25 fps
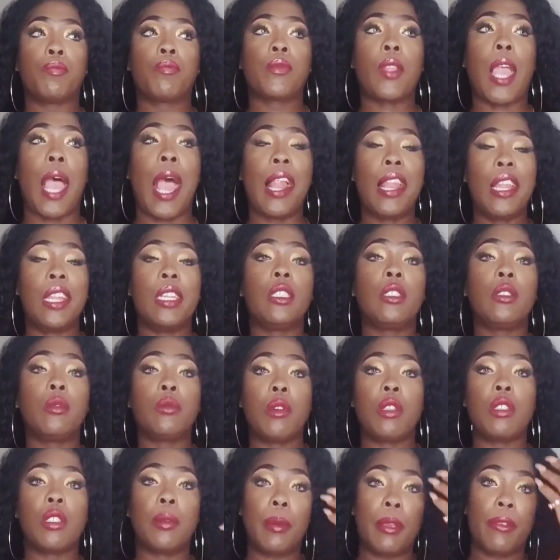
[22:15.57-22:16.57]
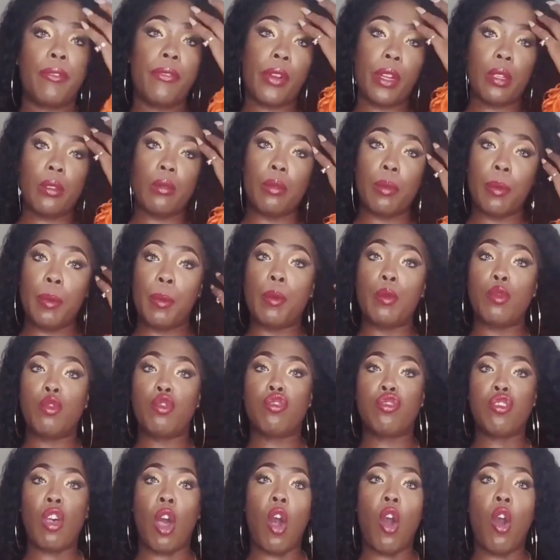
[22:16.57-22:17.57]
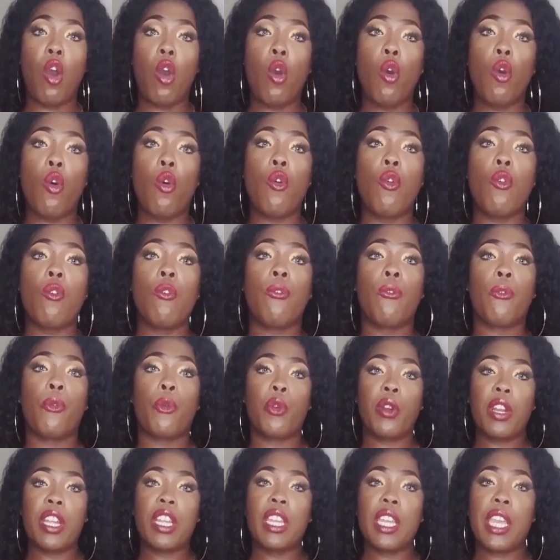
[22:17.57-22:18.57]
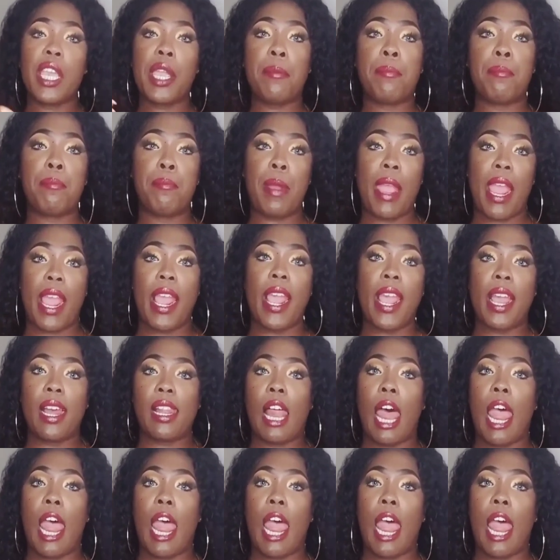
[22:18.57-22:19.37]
I literally want to be friends with people so freaking bad.